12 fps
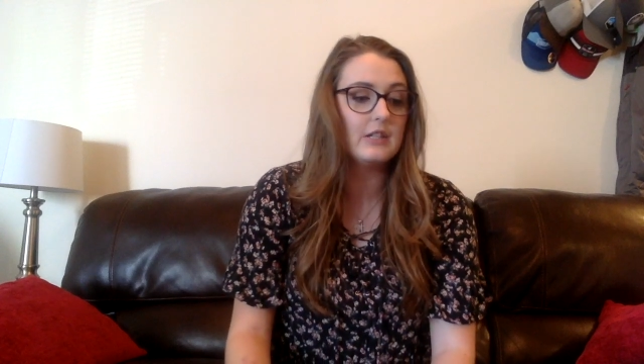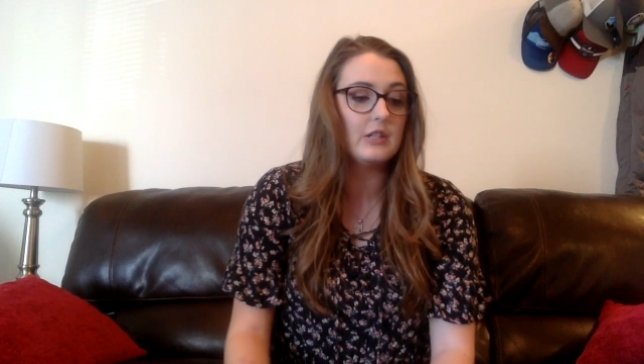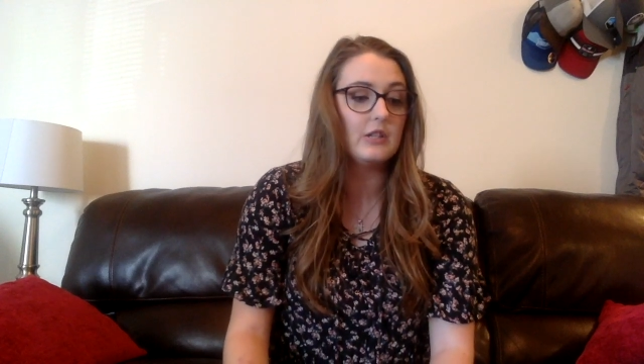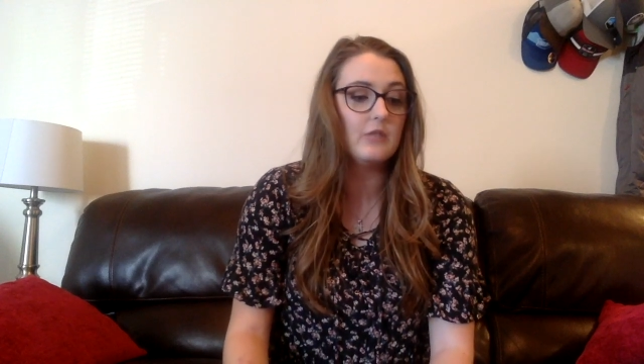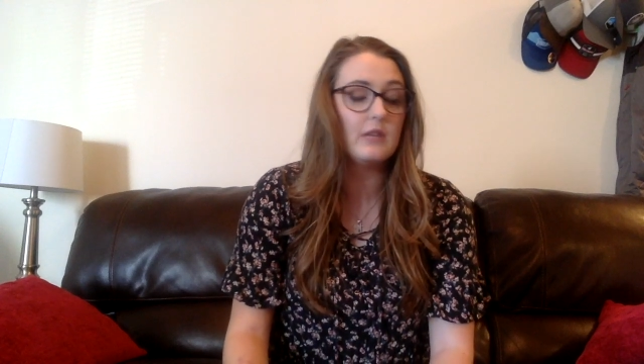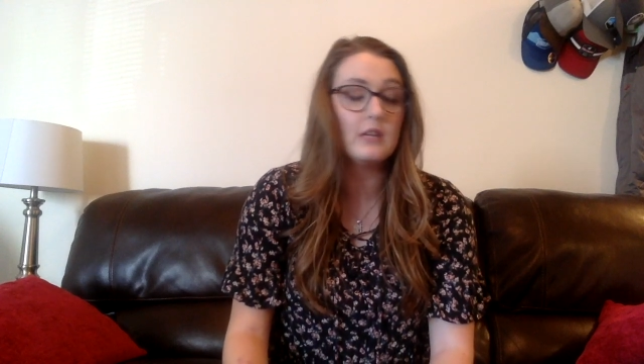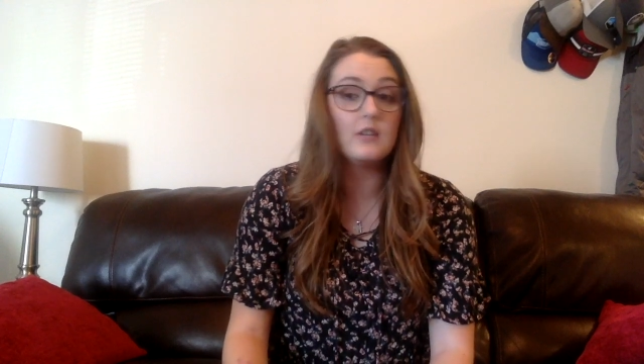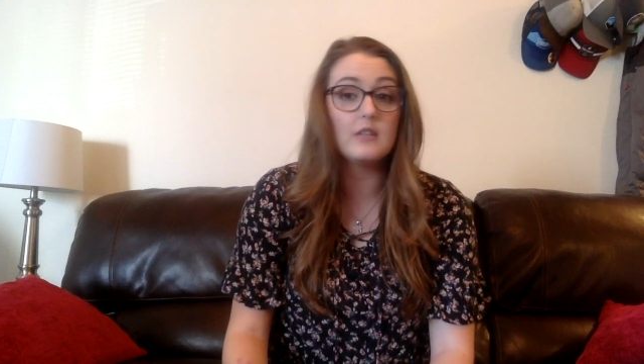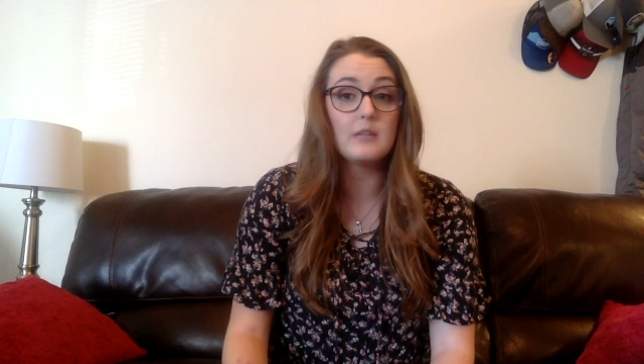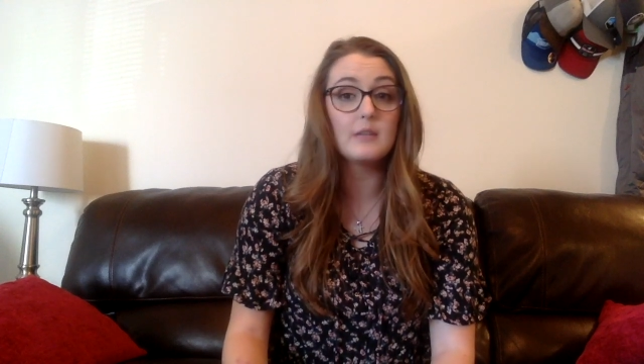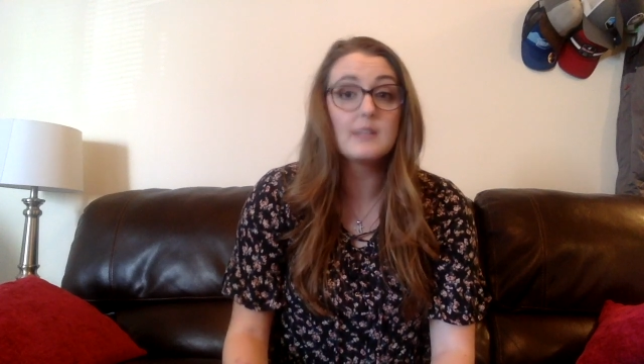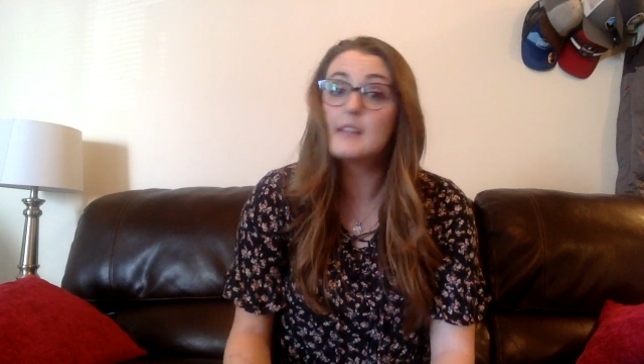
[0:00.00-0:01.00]
you can use
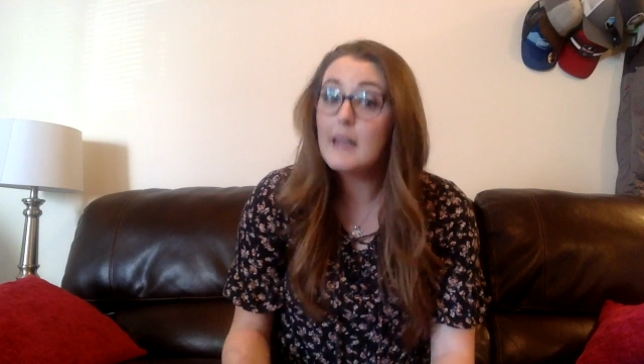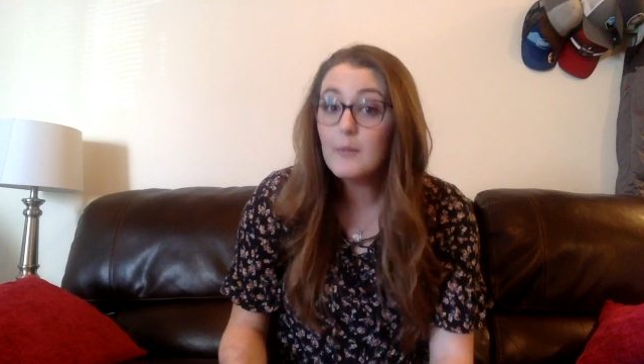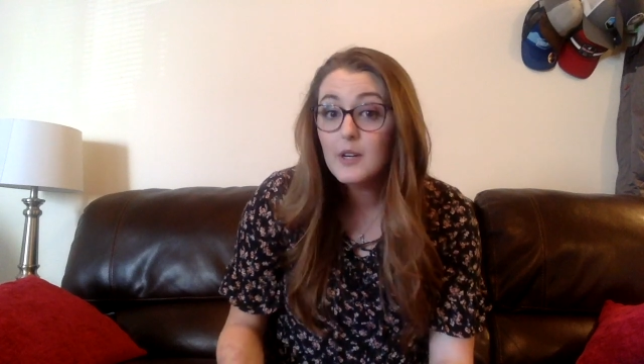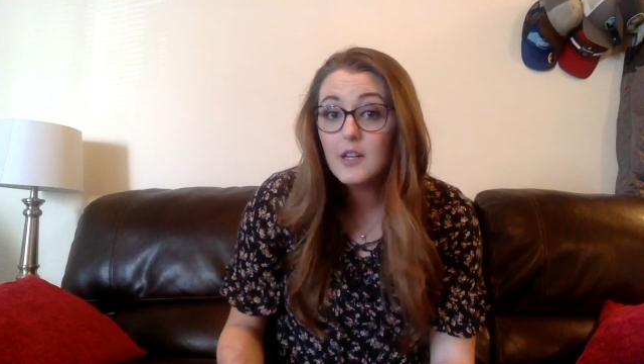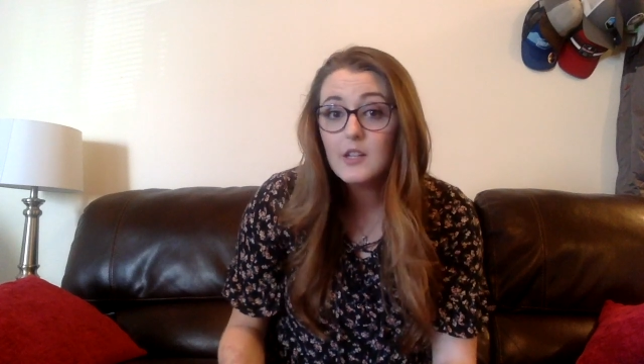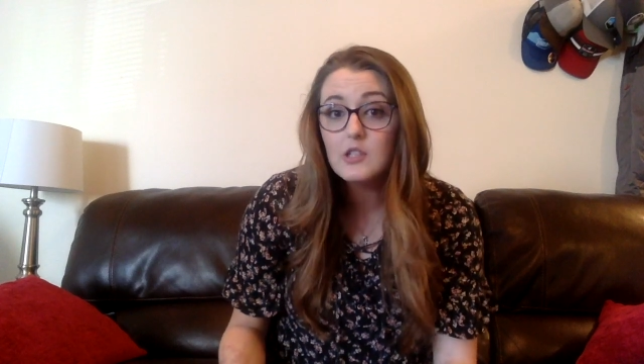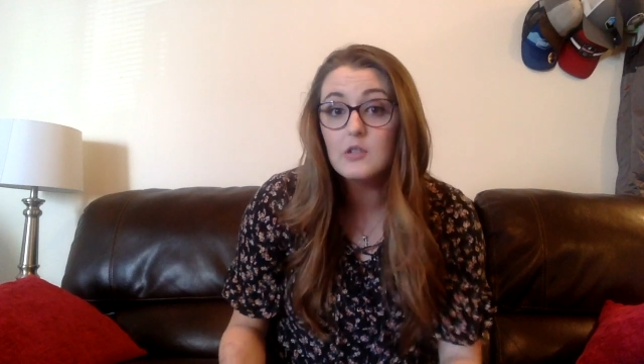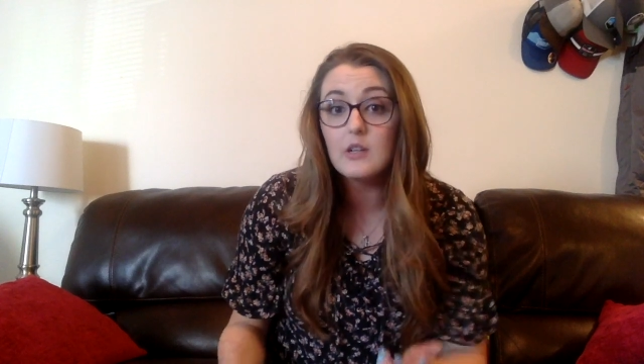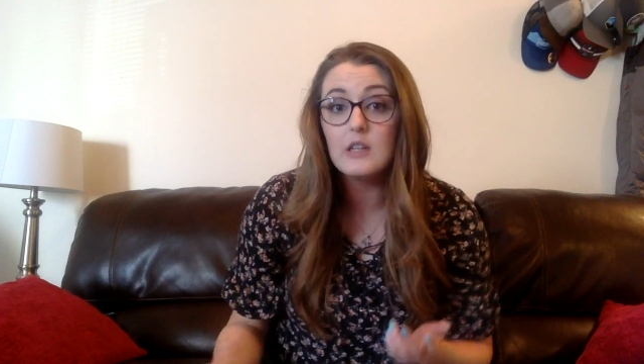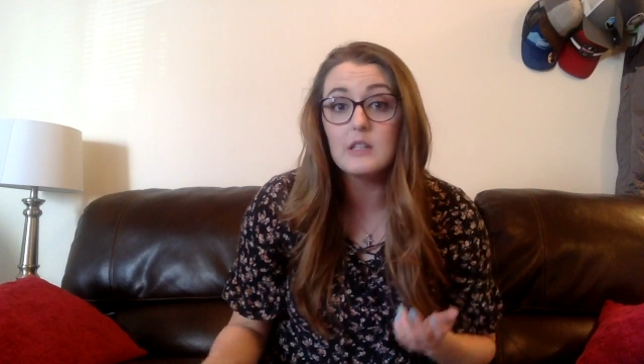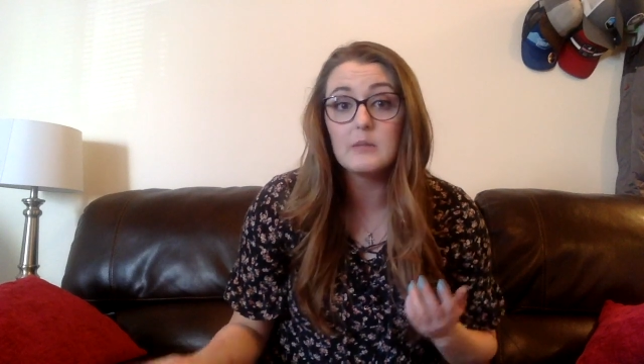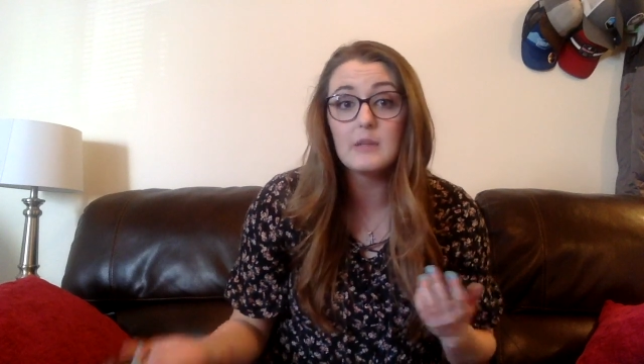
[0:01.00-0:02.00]
it with sight words, you can
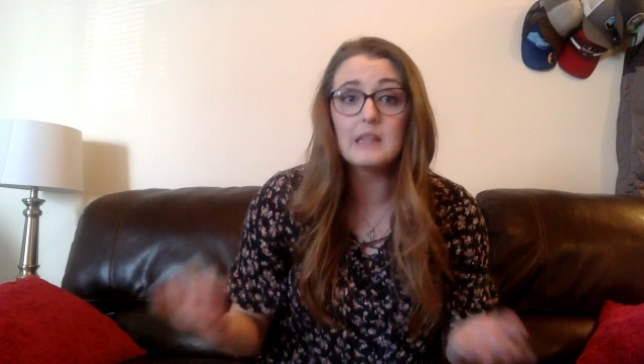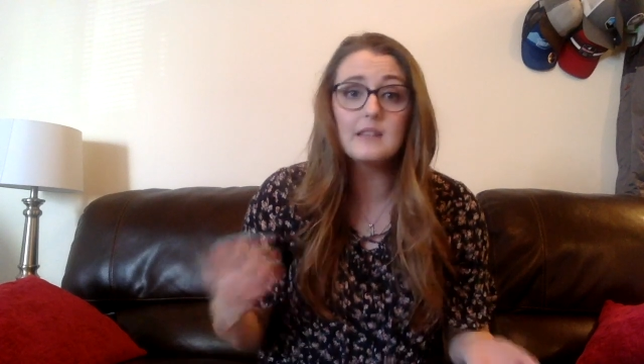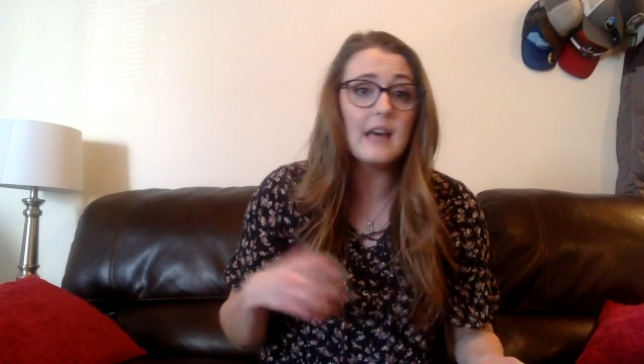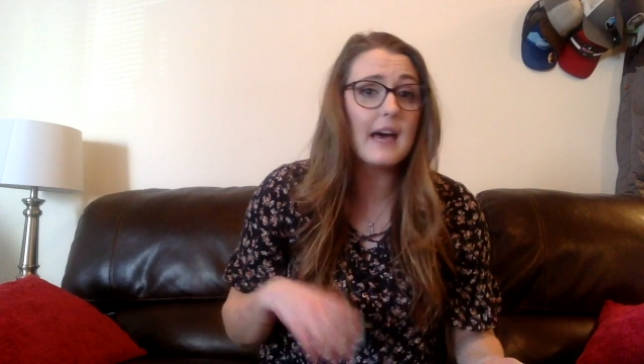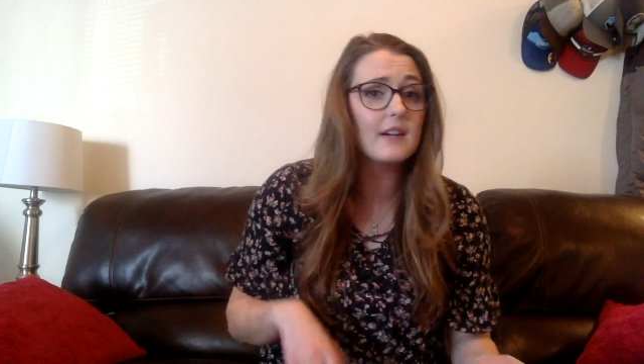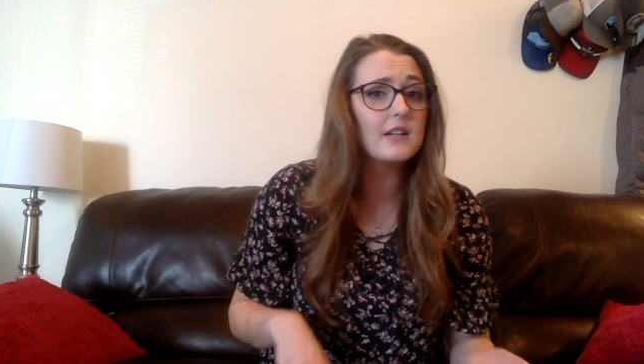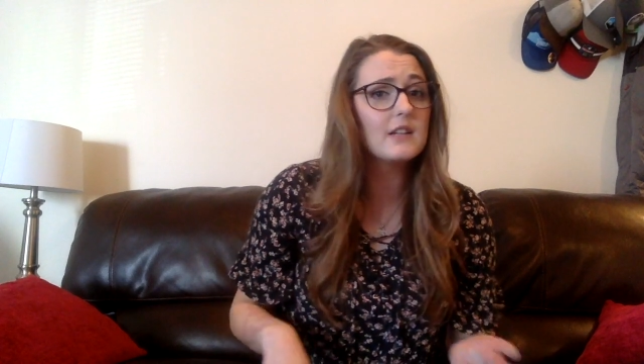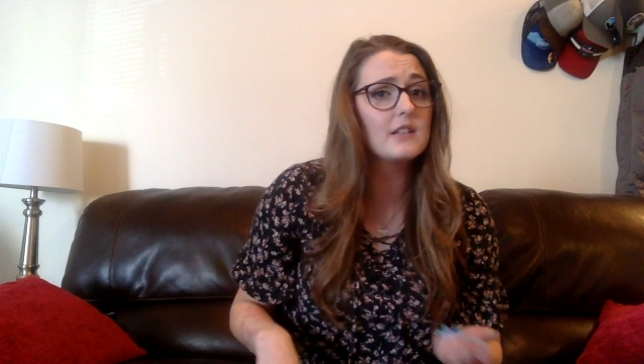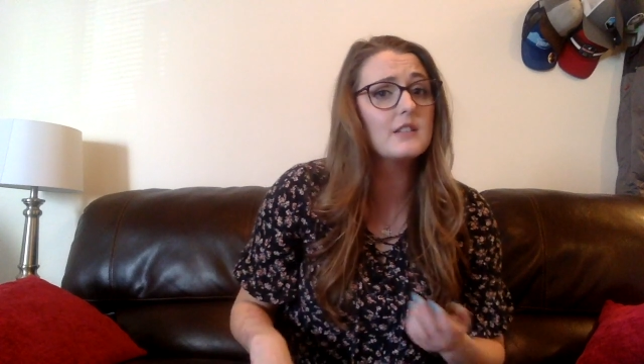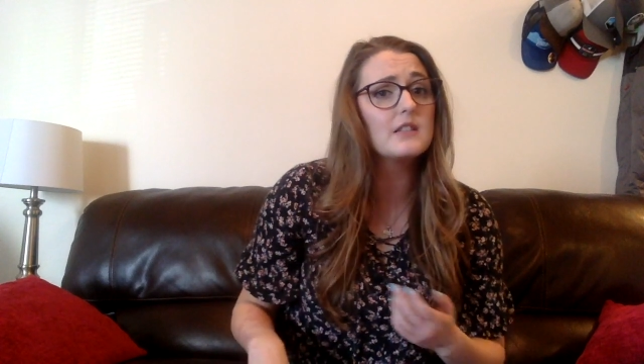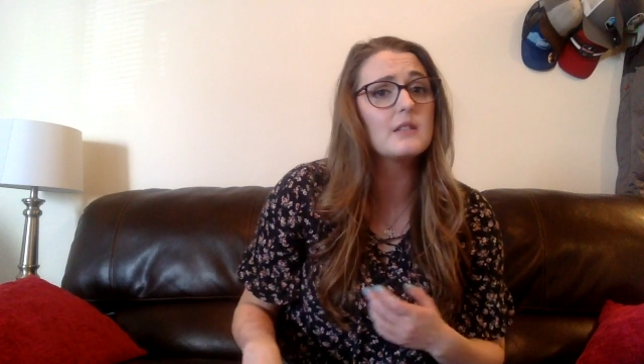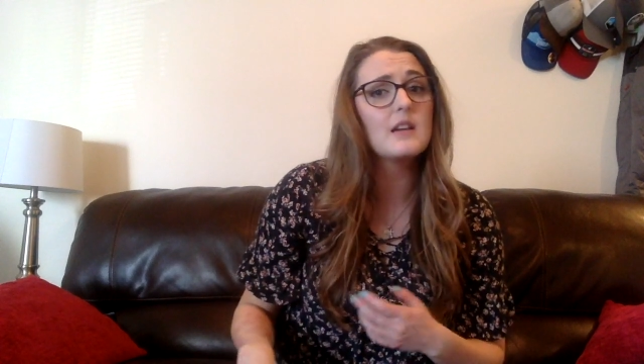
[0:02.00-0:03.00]
use it with
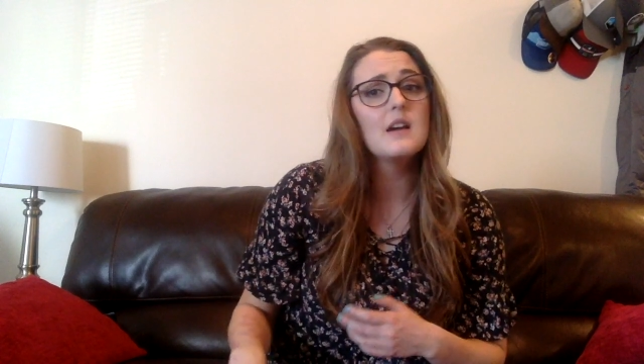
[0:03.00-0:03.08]
letters,